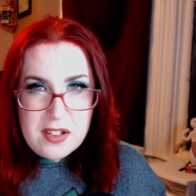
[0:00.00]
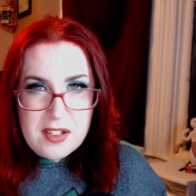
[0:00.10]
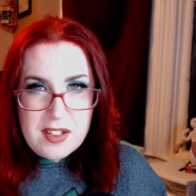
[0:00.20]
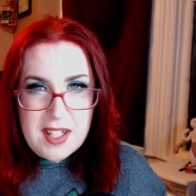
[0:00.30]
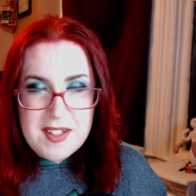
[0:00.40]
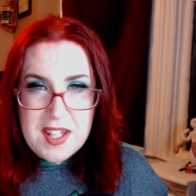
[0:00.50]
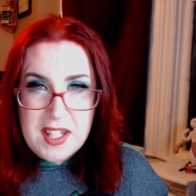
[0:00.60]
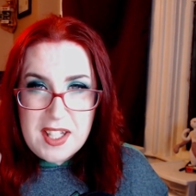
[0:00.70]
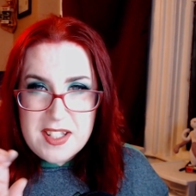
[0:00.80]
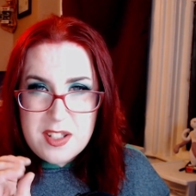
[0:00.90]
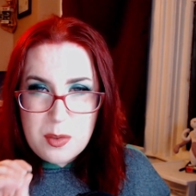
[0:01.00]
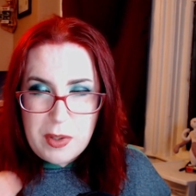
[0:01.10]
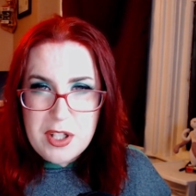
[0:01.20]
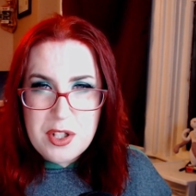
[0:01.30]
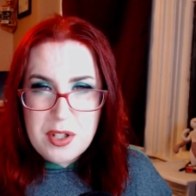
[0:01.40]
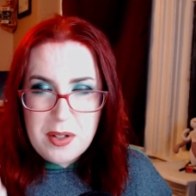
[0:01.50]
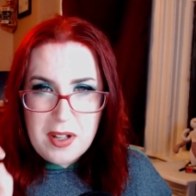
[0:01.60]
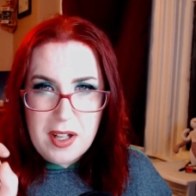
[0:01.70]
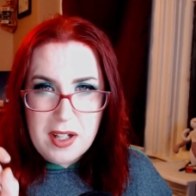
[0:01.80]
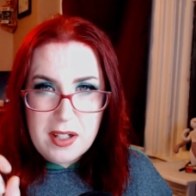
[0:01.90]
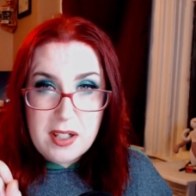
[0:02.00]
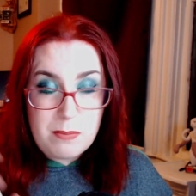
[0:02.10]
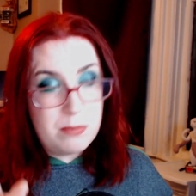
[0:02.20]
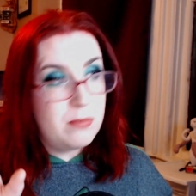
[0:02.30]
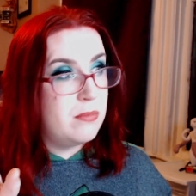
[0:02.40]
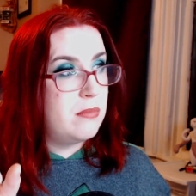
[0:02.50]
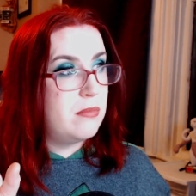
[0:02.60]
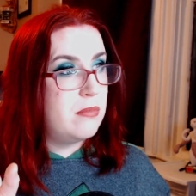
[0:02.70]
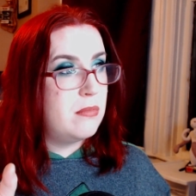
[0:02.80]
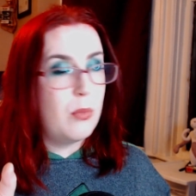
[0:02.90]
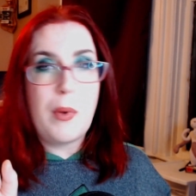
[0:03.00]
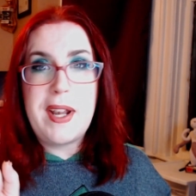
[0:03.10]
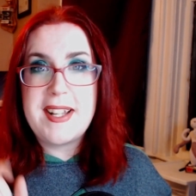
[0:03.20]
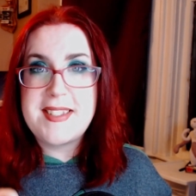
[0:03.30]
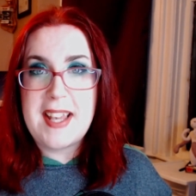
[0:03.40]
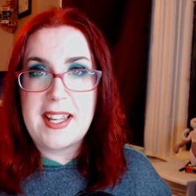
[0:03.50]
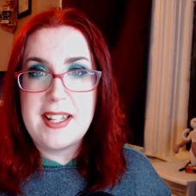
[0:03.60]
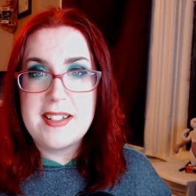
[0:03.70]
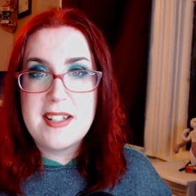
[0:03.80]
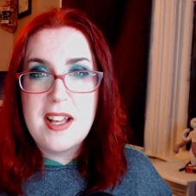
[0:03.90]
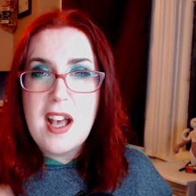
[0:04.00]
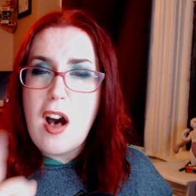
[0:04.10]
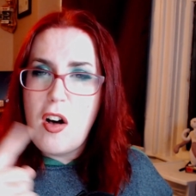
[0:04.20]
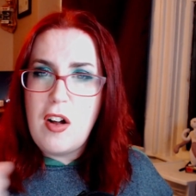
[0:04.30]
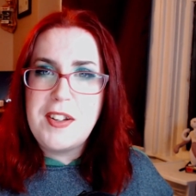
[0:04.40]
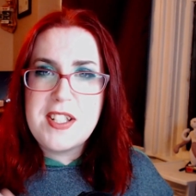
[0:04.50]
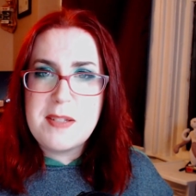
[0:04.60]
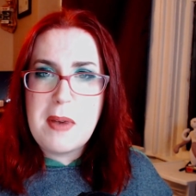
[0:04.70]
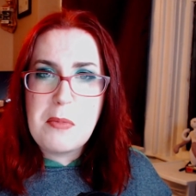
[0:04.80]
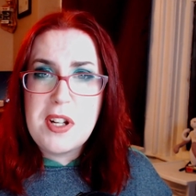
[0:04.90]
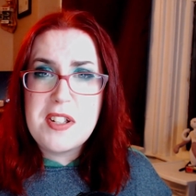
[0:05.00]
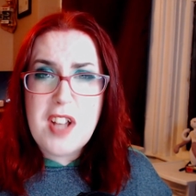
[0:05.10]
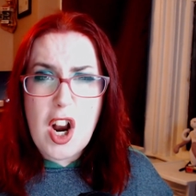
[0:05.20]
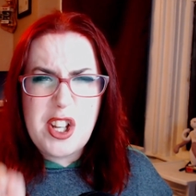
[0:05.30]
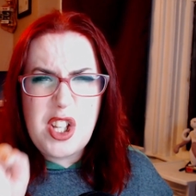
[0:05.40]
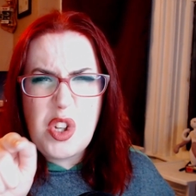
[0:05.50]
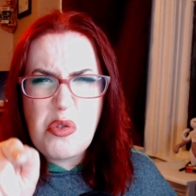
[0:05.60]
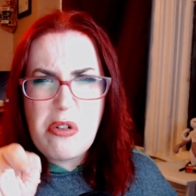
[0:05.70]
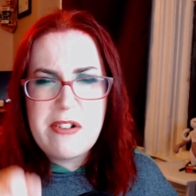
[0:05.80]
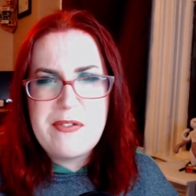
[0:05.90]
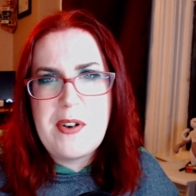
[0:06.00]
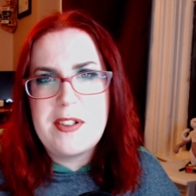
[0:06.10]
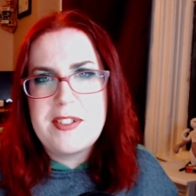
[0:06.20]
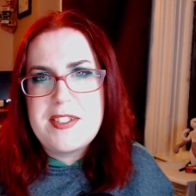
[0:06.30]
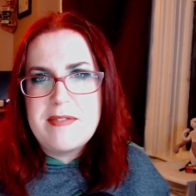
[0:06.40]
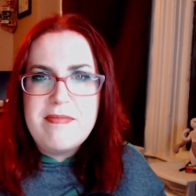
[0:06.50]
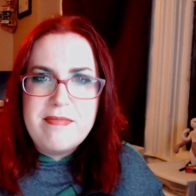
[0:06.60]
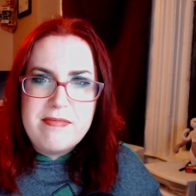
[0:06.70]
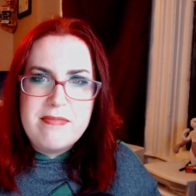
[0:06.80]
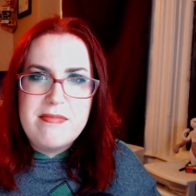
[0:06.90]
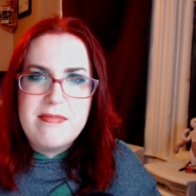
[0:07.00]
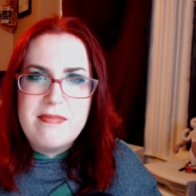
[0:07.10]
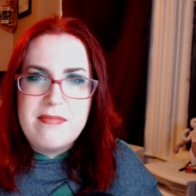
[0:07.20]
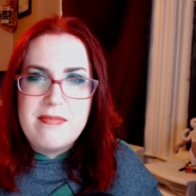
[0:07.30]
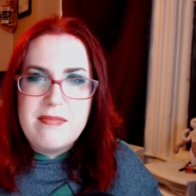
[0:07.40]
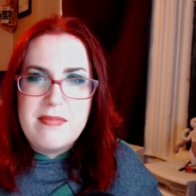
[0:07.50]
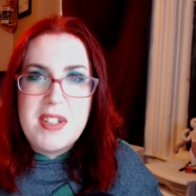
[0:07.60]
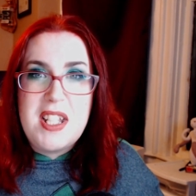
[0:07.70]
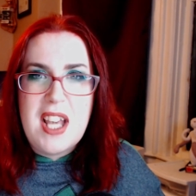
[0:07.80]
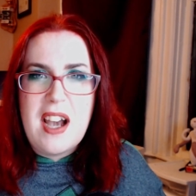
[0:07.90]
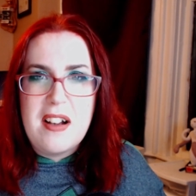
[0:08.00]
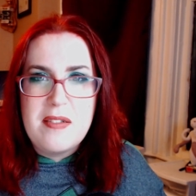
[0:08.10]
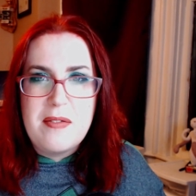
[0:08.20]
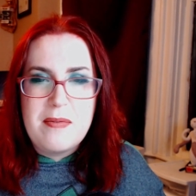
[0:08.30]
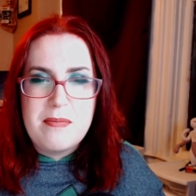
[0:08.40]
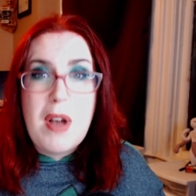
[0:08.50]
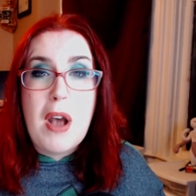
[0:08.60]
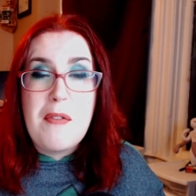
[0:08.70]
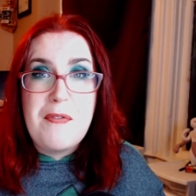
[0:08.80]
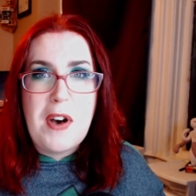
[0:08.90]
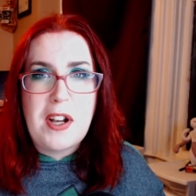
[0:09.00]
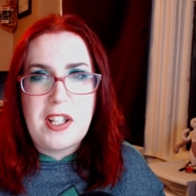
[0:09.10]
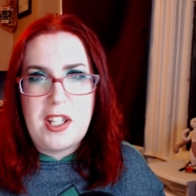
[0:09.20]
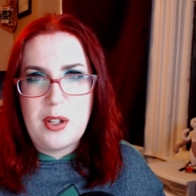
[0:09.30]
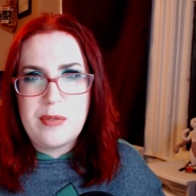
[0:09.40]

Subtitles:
it's like a switch. Wait a second. All these memories are your fault. Yeah. Fuck you.